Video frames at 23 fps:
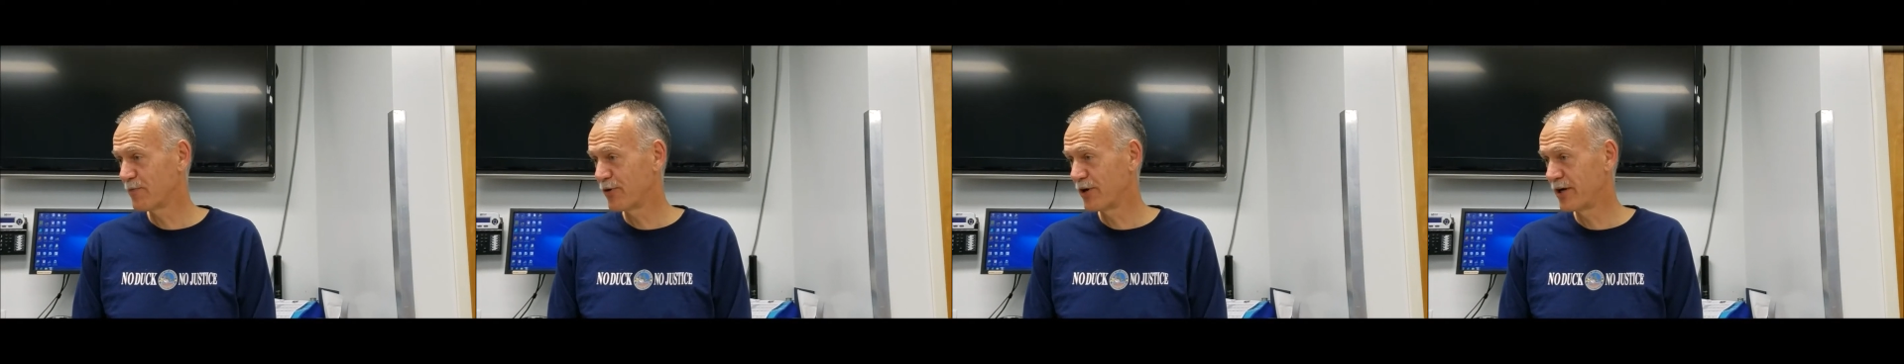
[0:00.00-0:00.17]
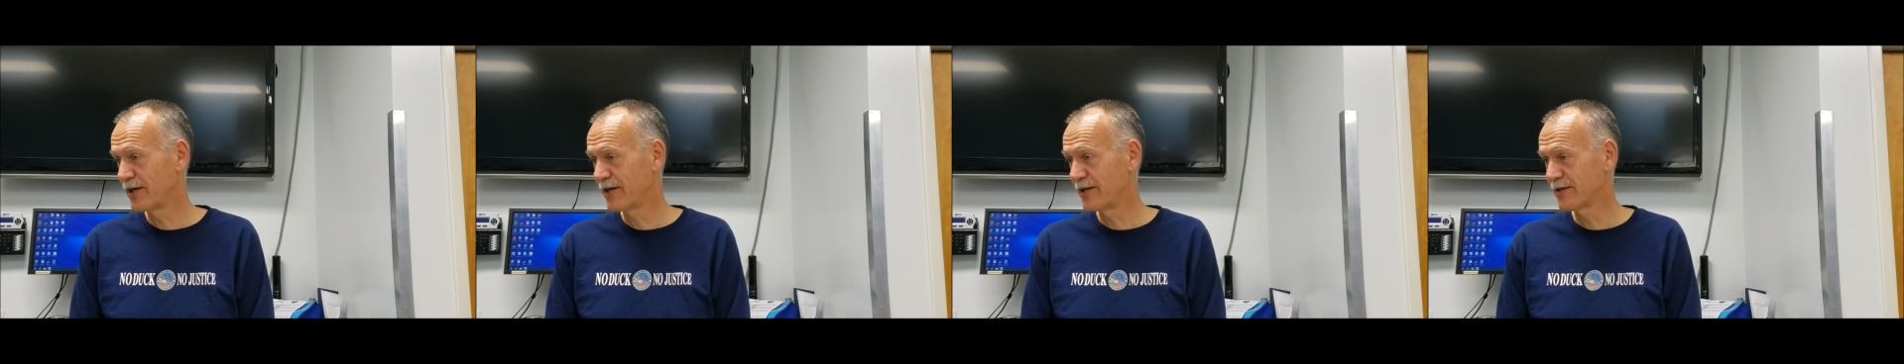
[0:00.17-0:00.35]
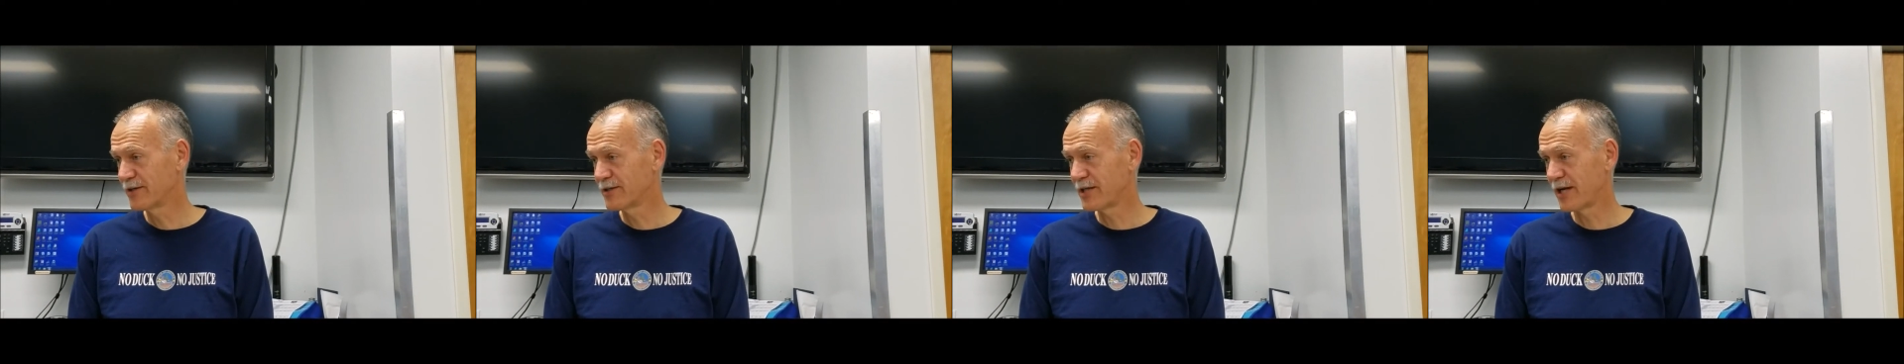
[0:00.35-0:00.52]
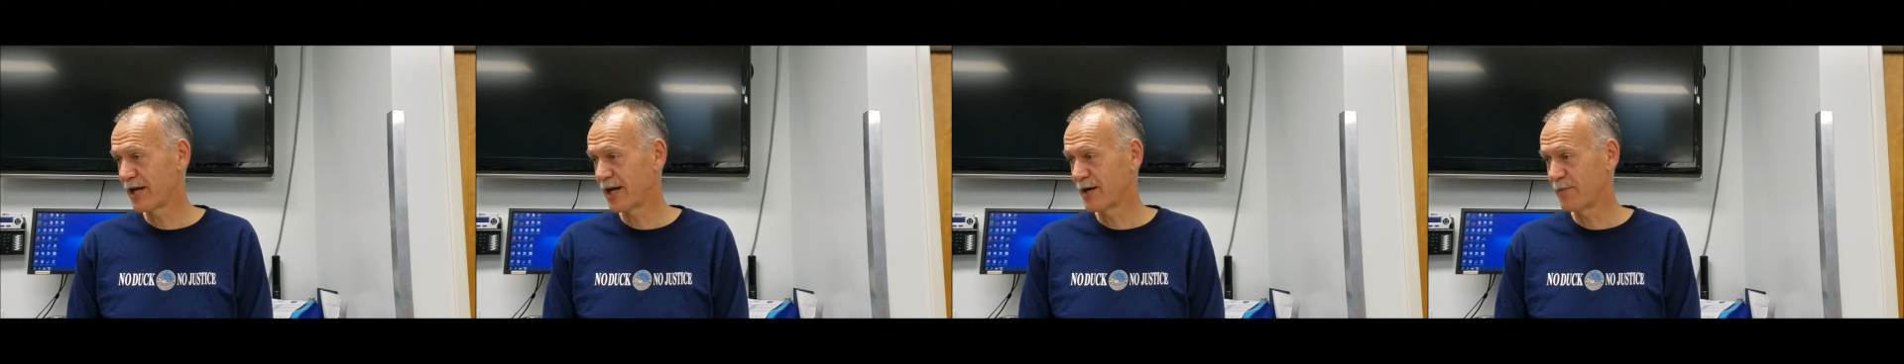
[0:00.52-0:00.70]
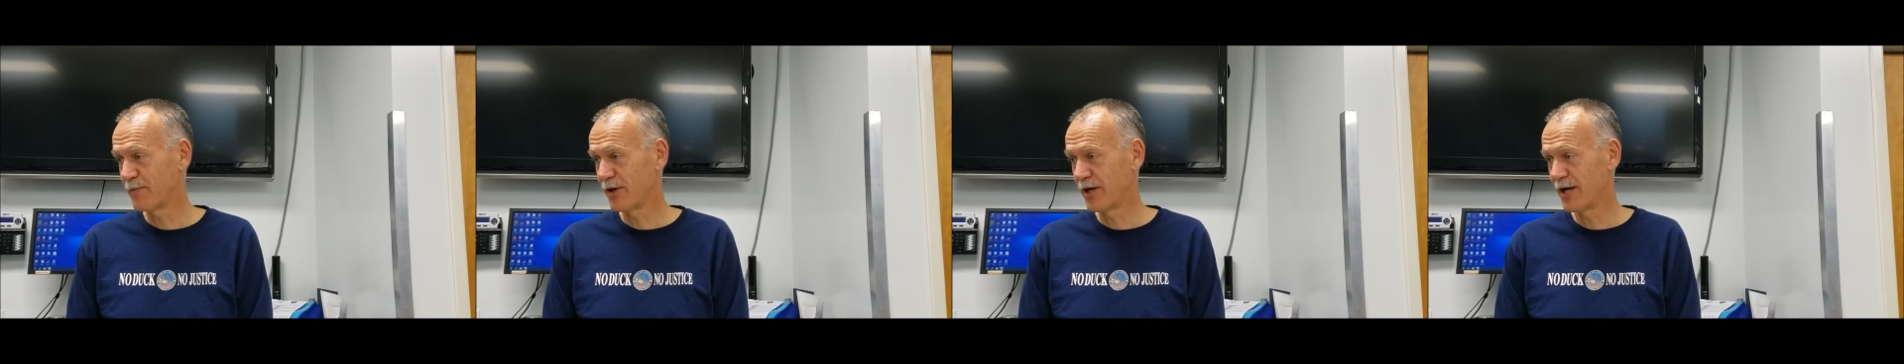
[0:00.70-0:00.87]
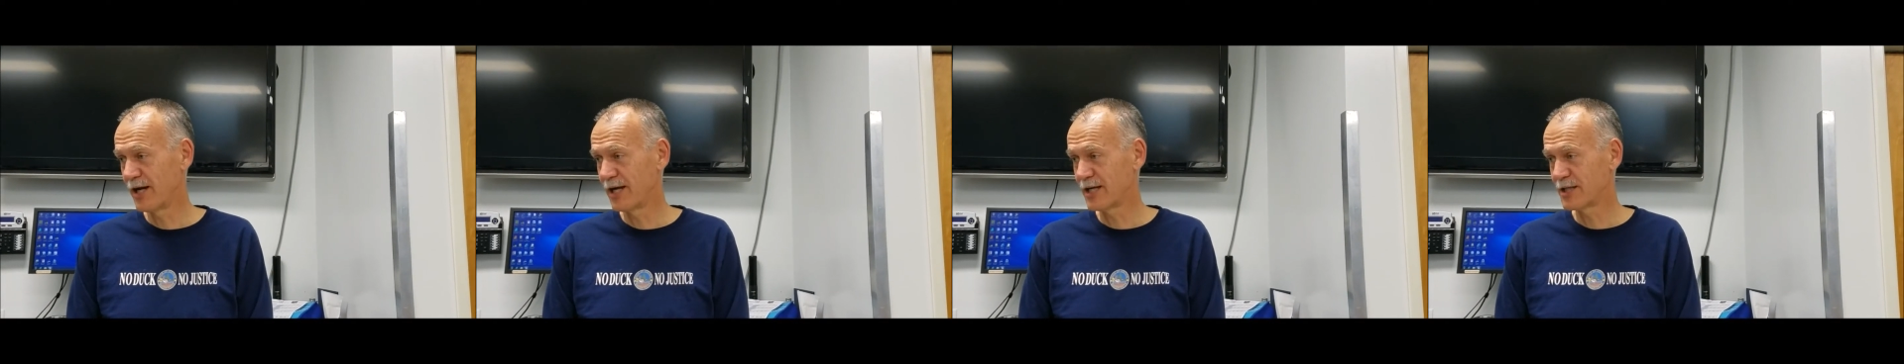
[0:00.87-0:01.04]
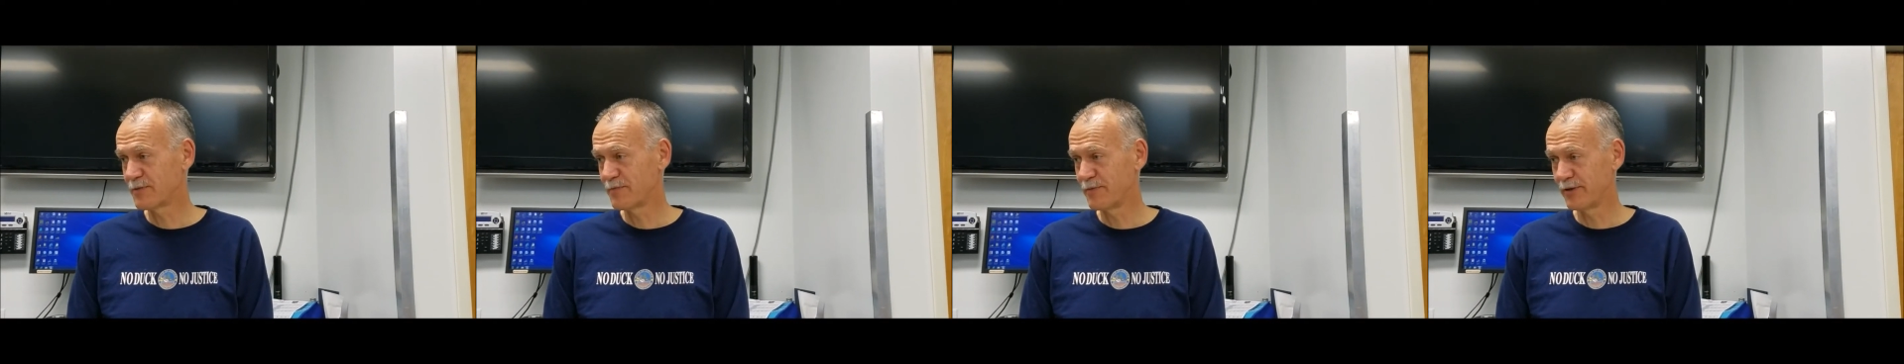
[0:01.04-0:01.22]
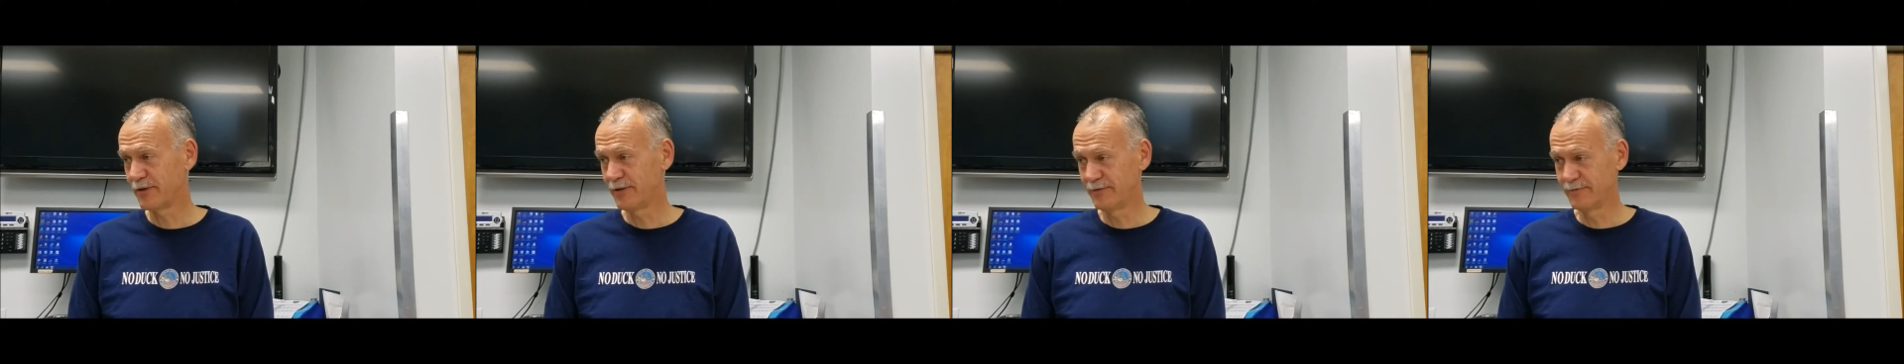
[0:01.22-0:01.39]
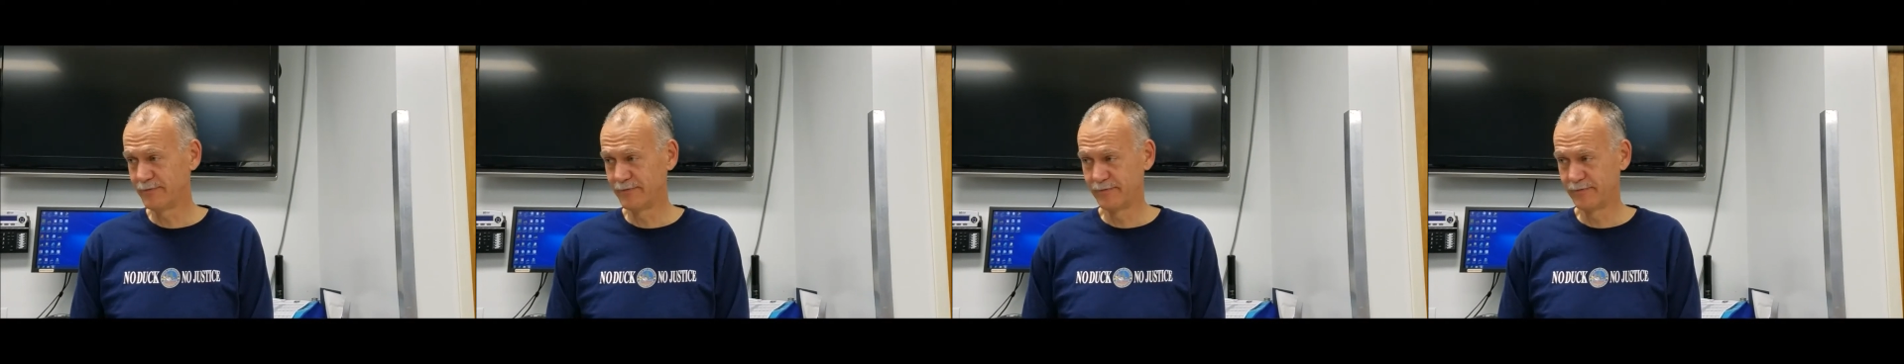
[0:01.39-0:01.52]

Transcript: Marina Hills Animal Hospital.